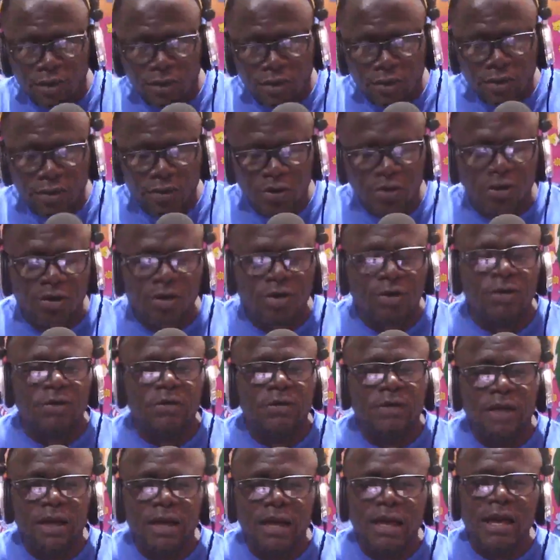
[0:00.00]

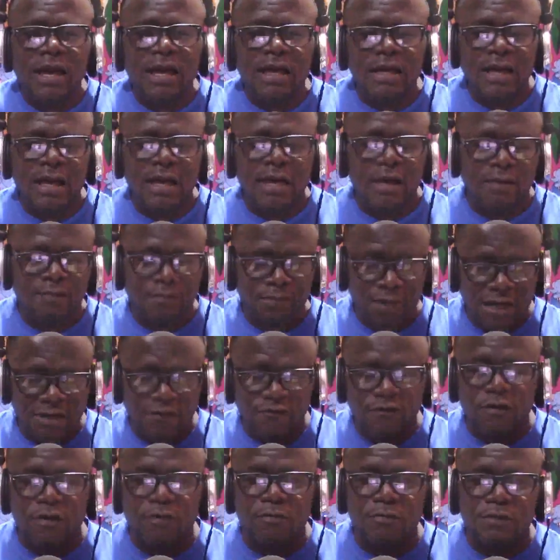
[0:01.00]
on other
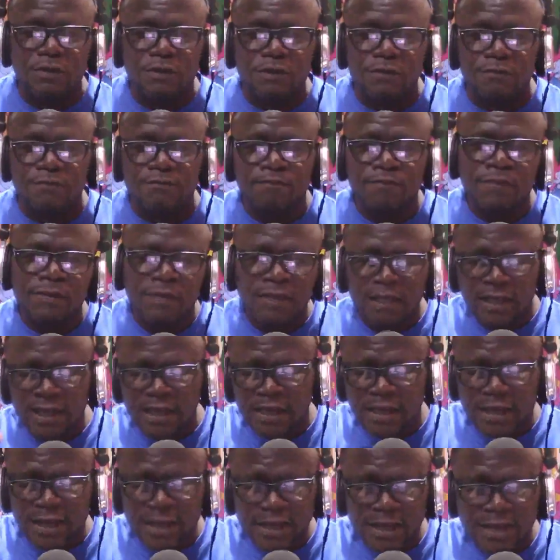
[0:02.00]
platforms,
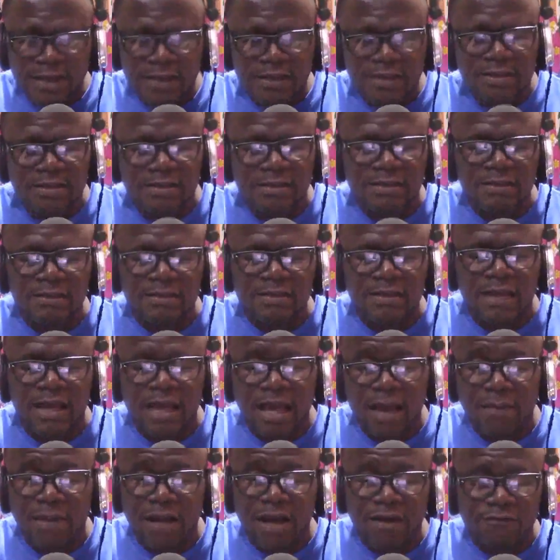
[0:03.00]
and
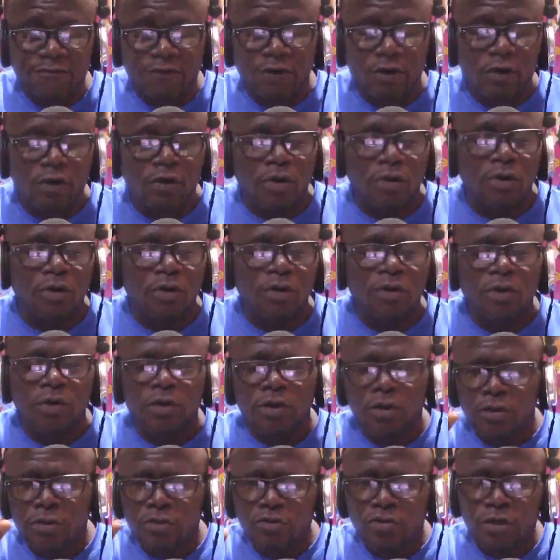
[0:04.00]
above all,
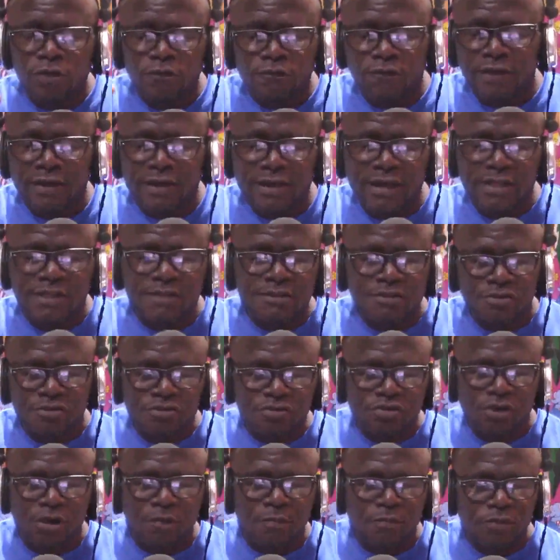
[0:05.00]
don't forget to
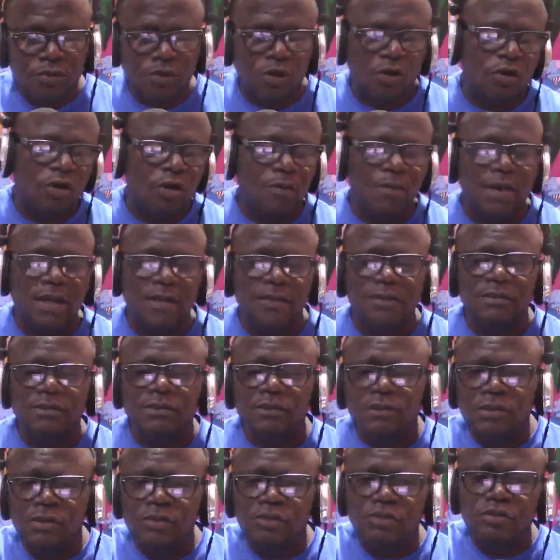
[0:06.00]
drop your comment.
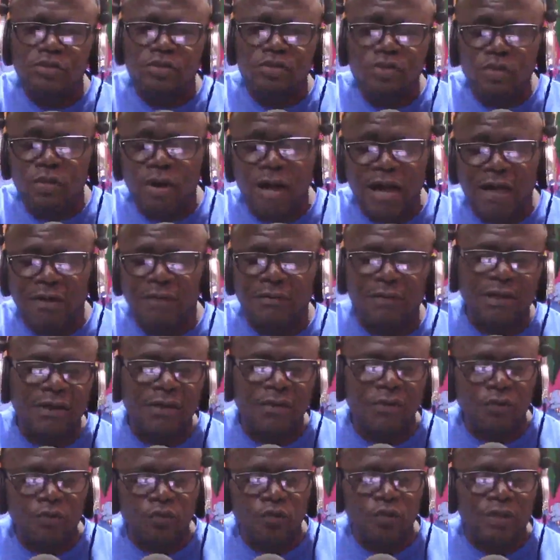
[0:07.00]
Do you agree
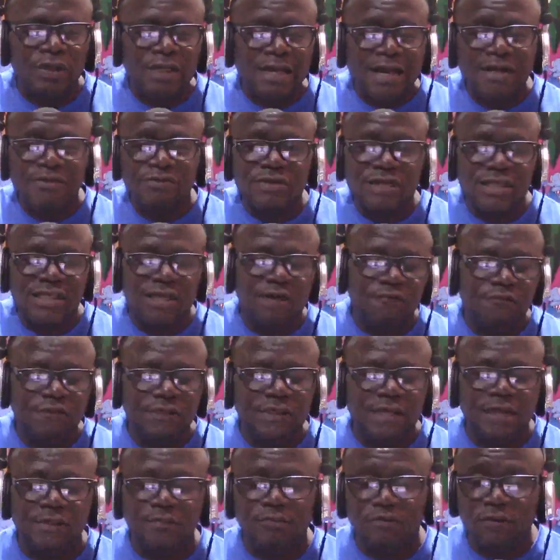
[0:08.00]
with Adwoa Safo
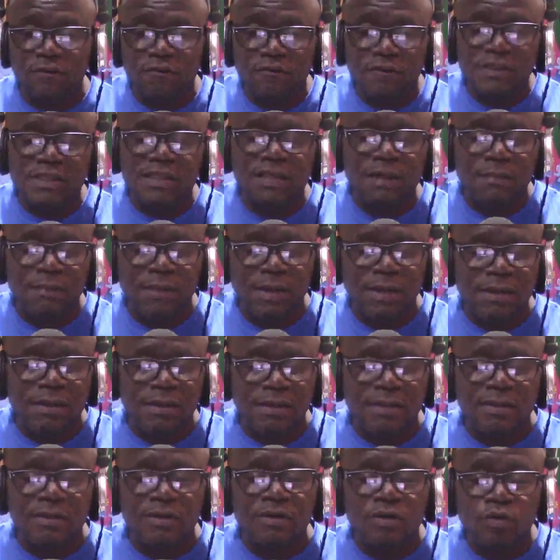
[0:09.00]
that Professor Mike
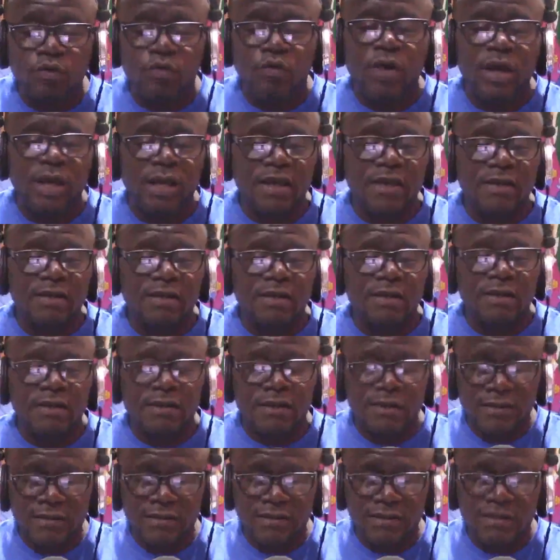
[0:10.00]
Okwe
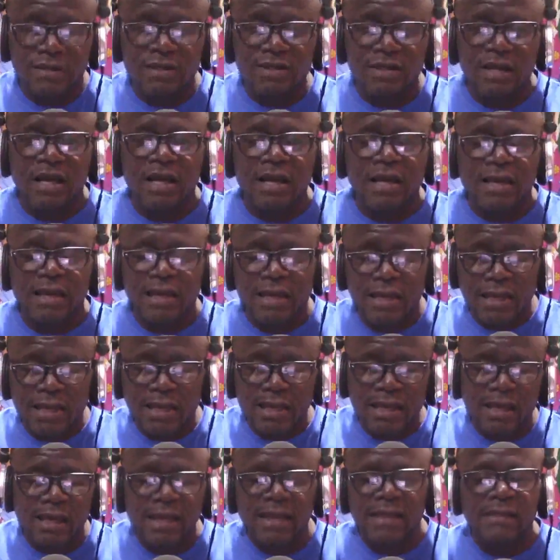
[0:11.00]
Senior
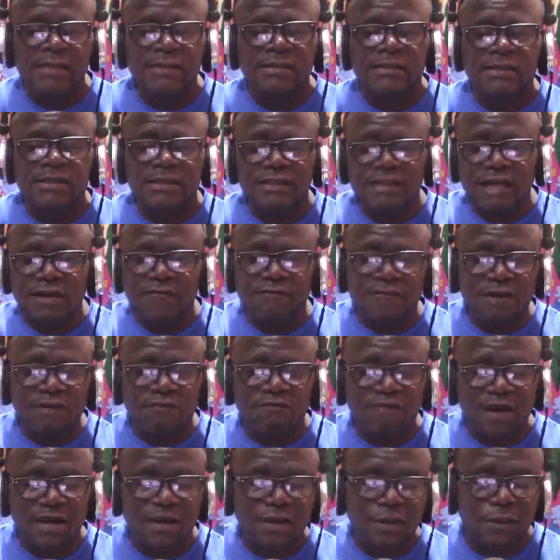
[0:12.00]
in their
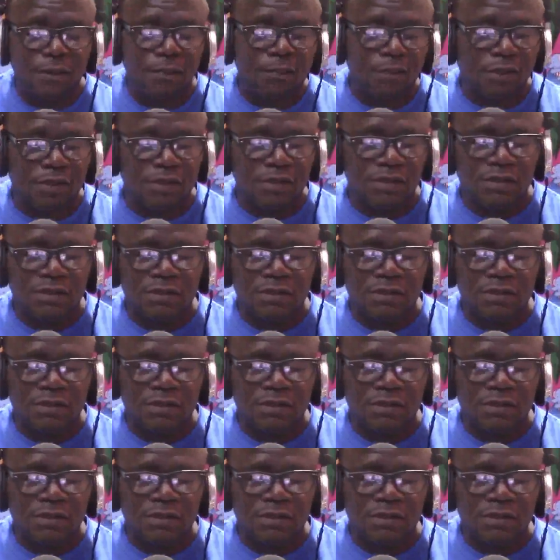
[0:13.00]
fact-finding report,